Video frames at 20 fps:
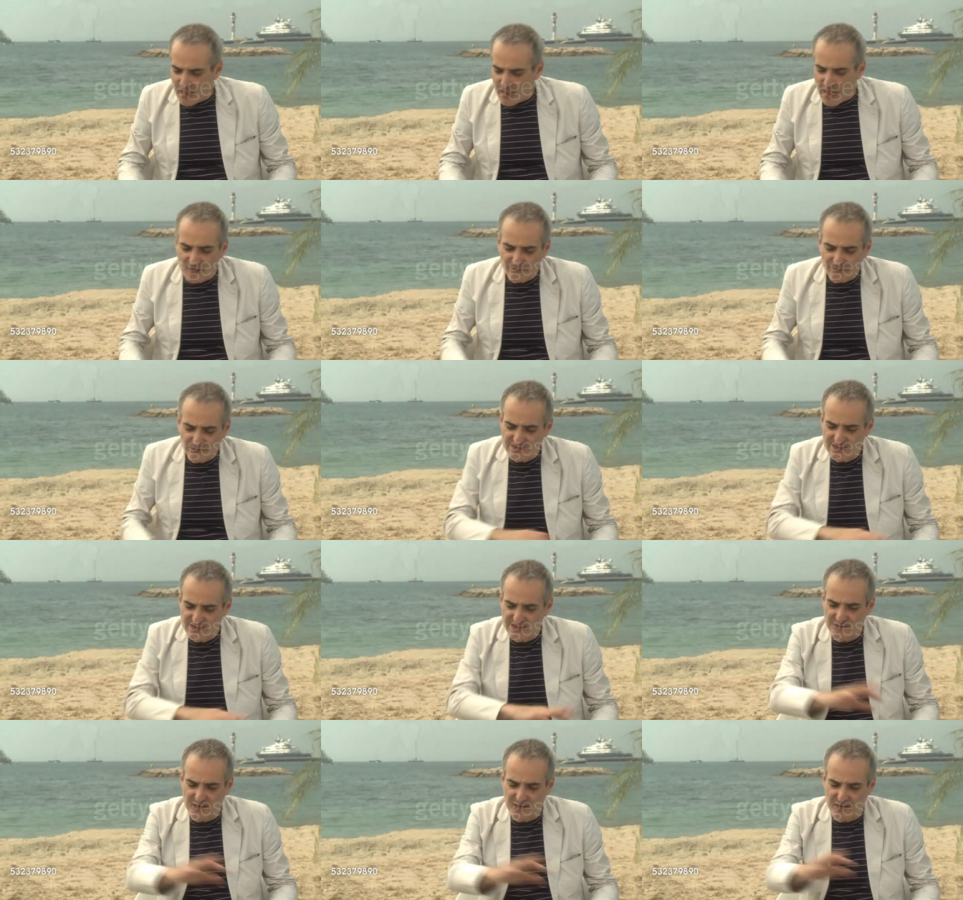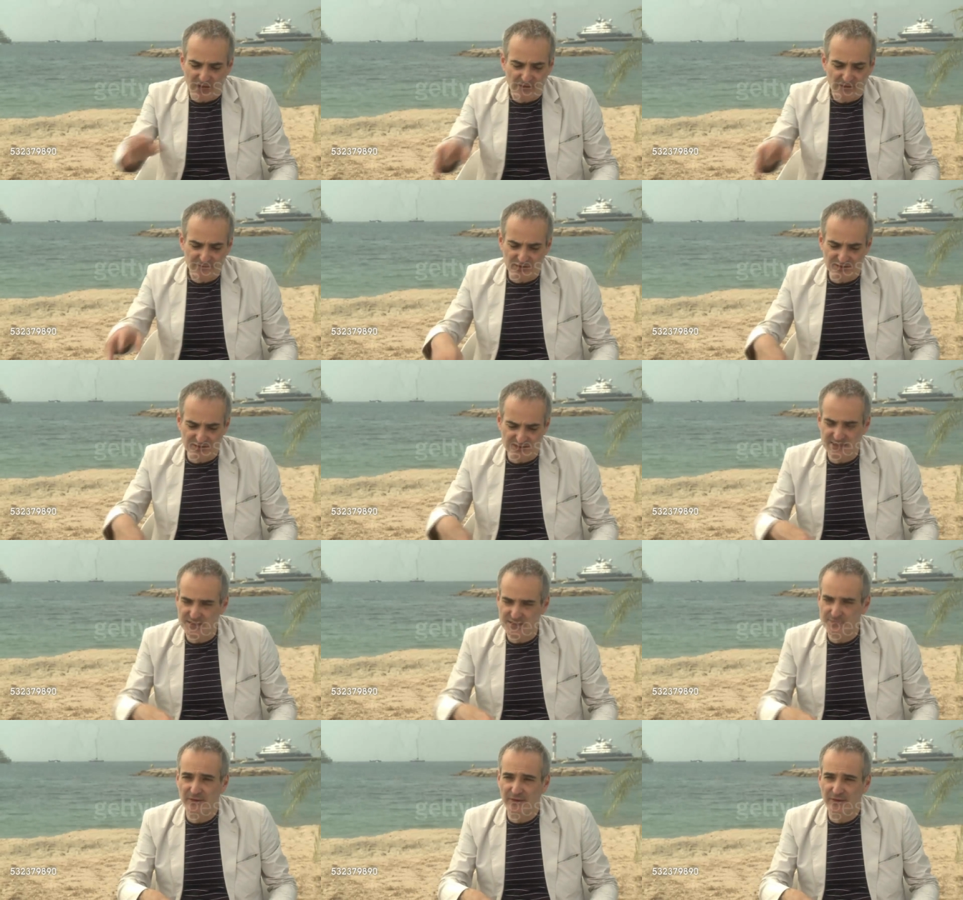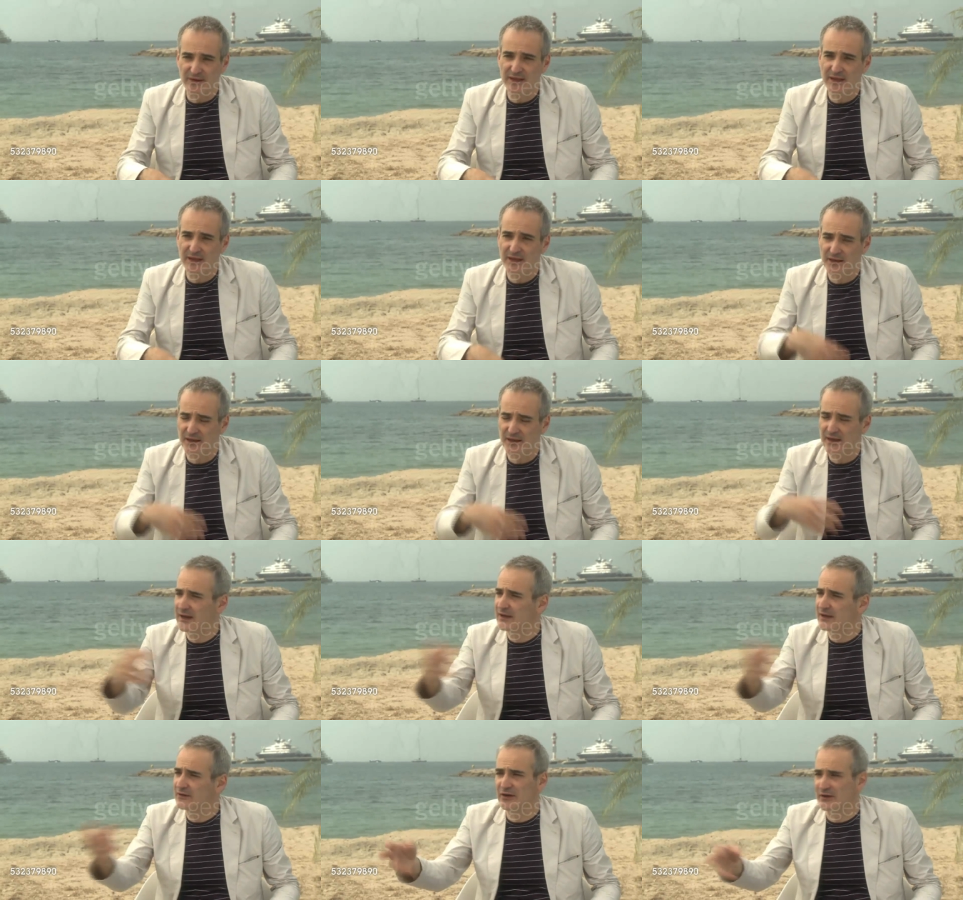after Sils Maria,
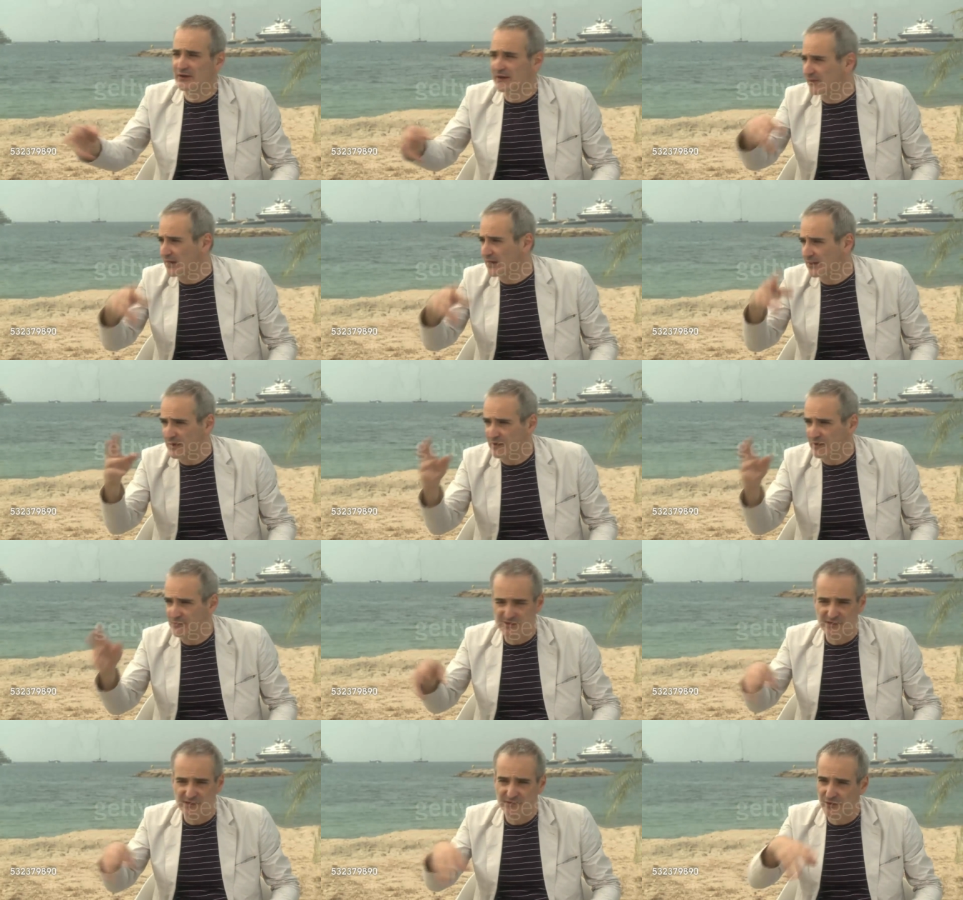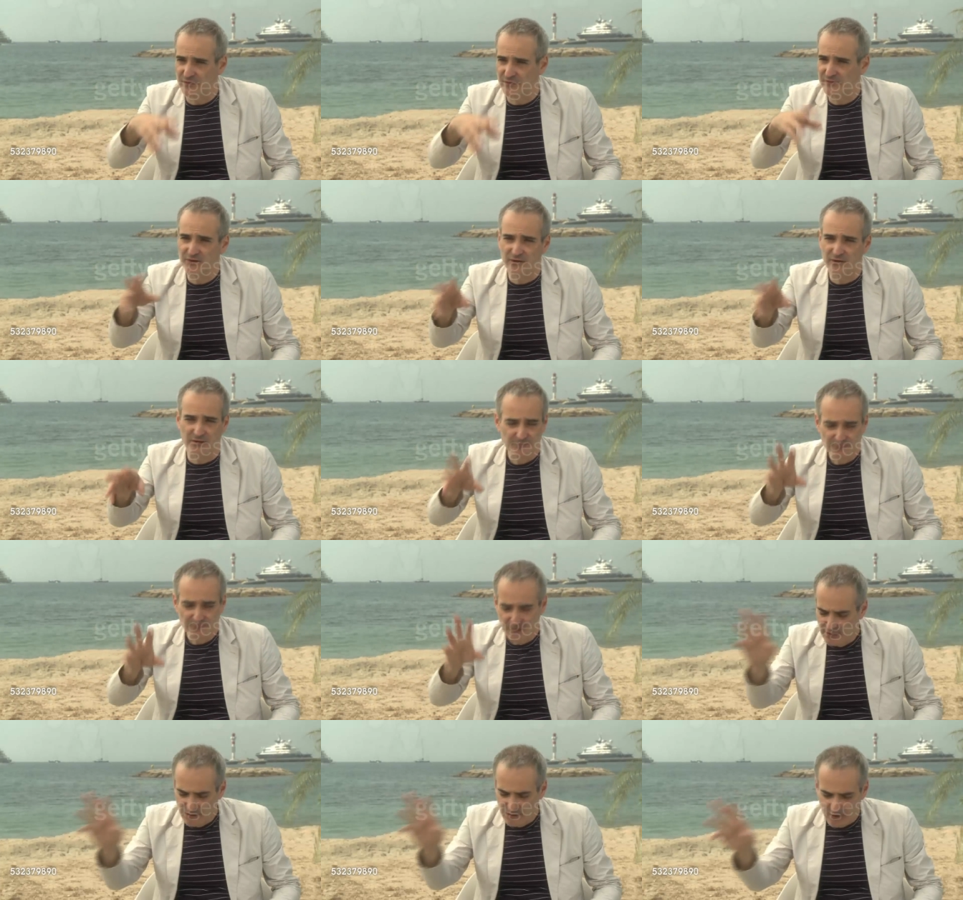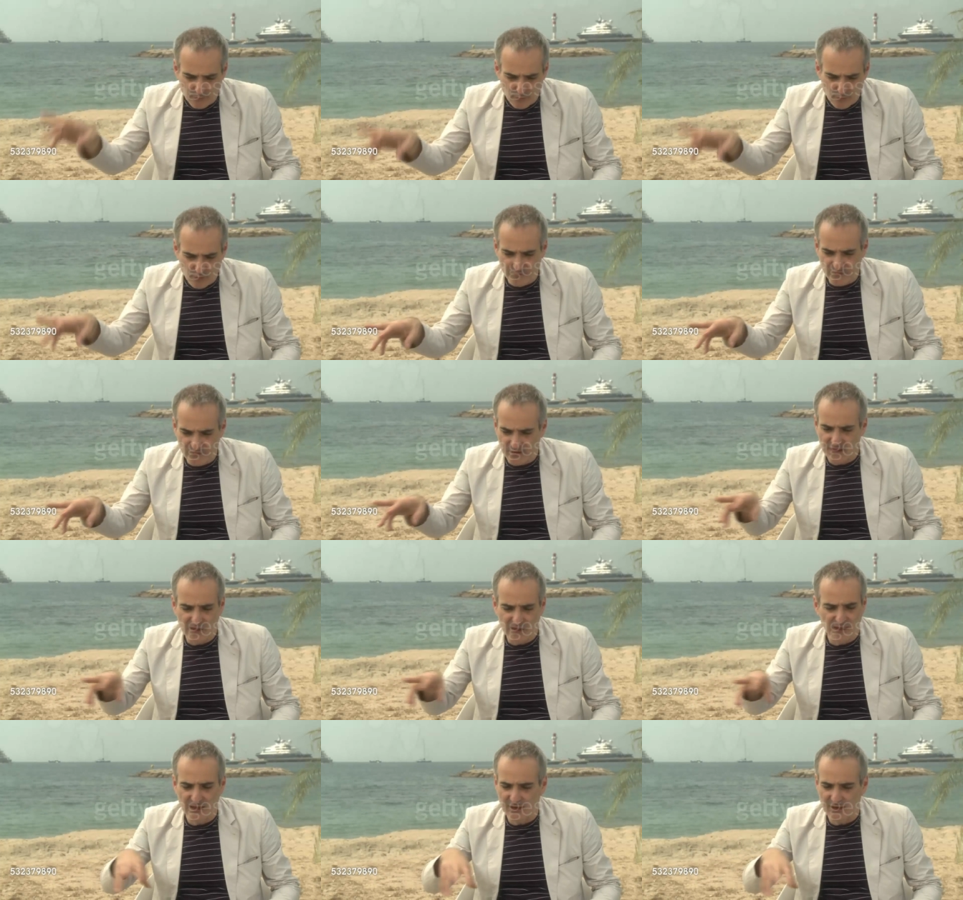I was involved in a
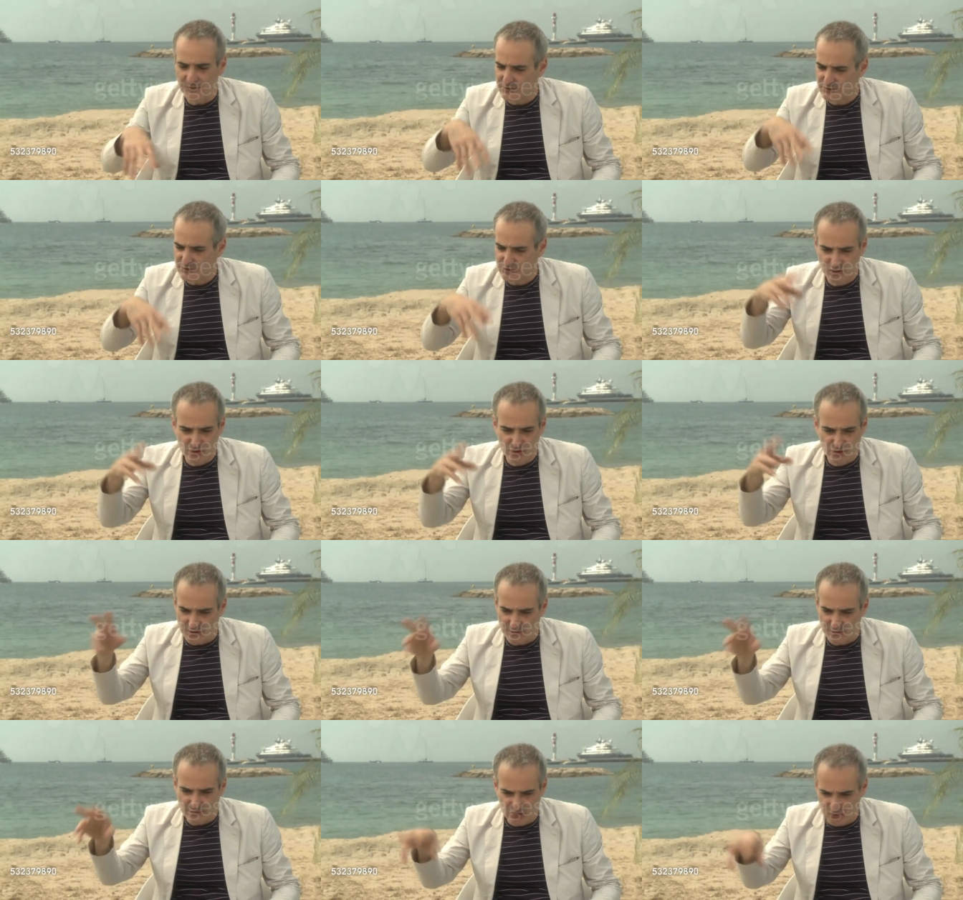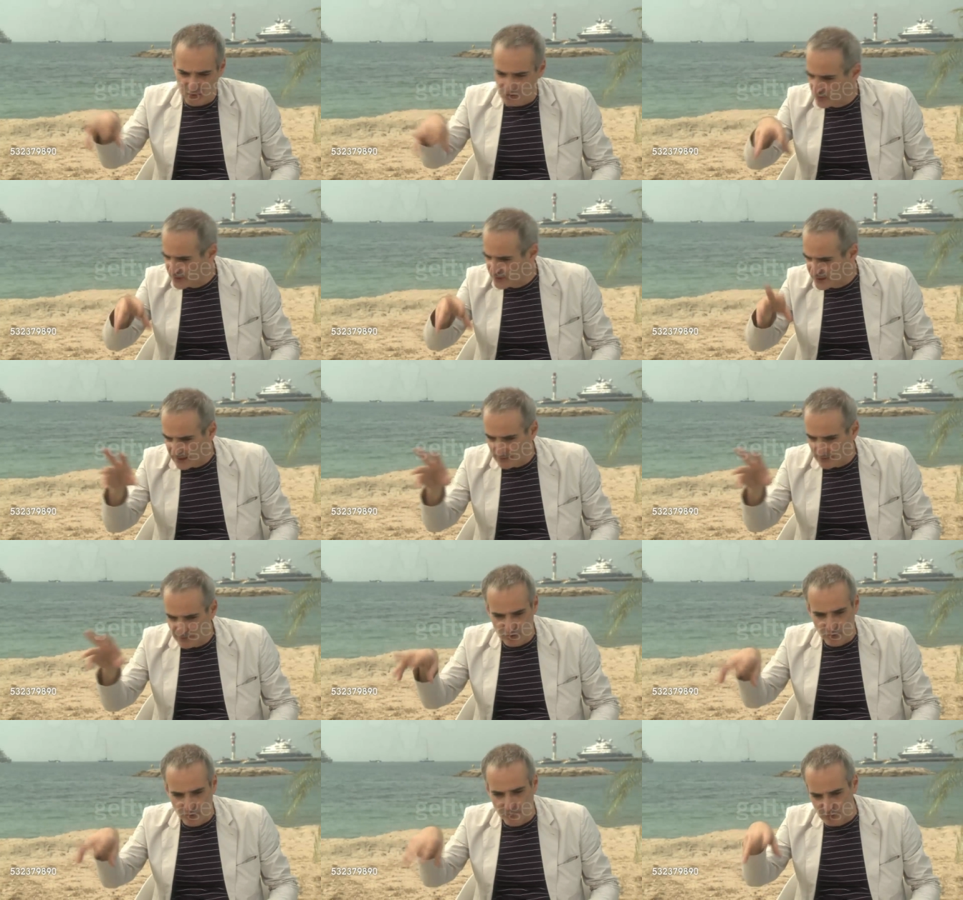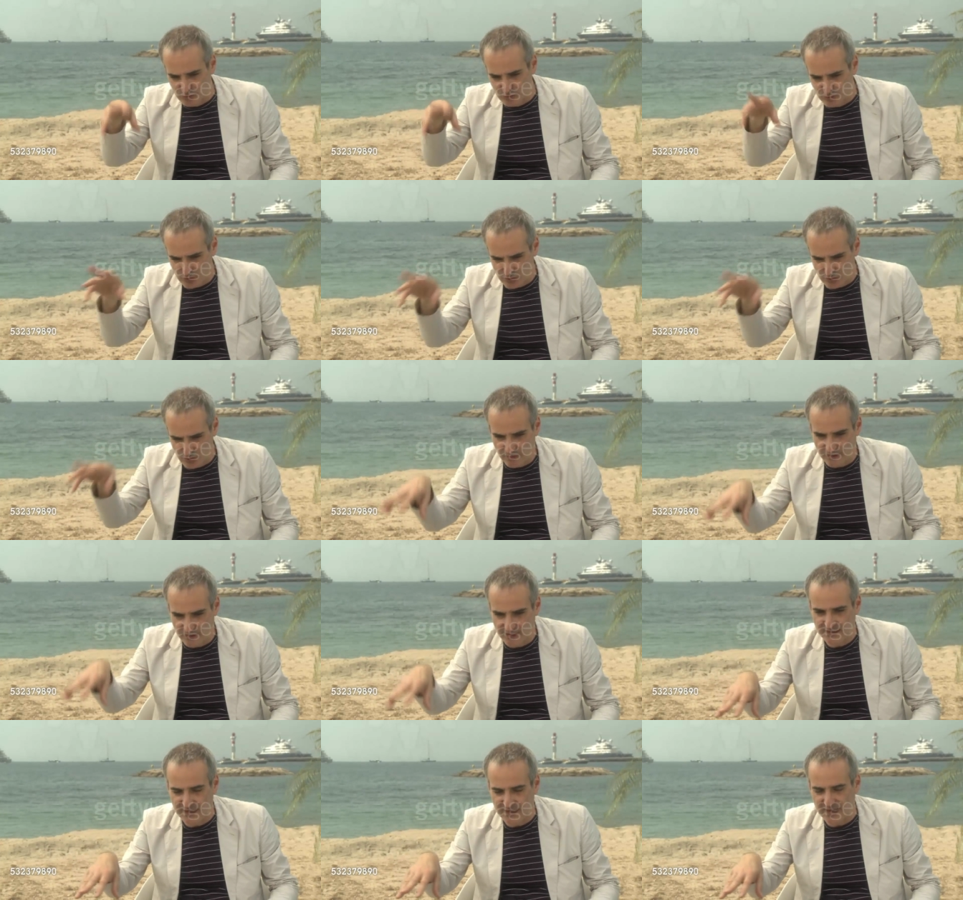movie. I was shooting. I was supposed to shoot
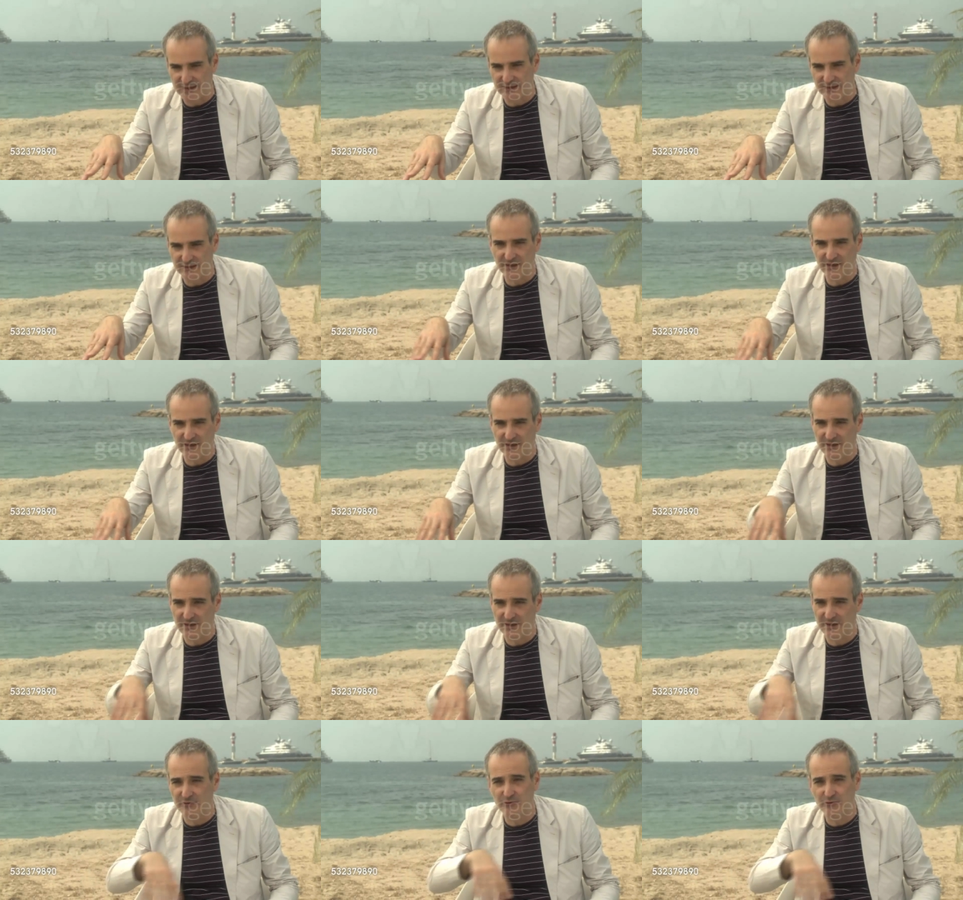in Canada.